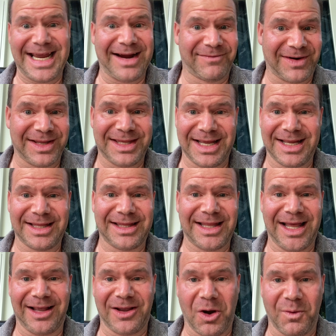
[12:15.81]
everything
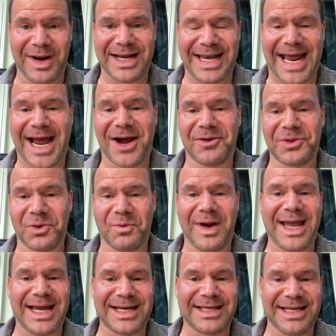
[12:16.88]
that going down the
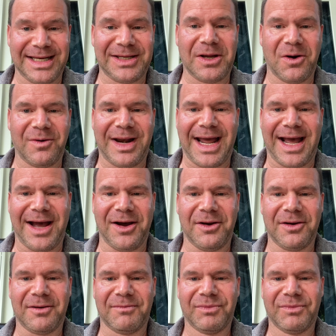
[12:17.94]
way it did go down.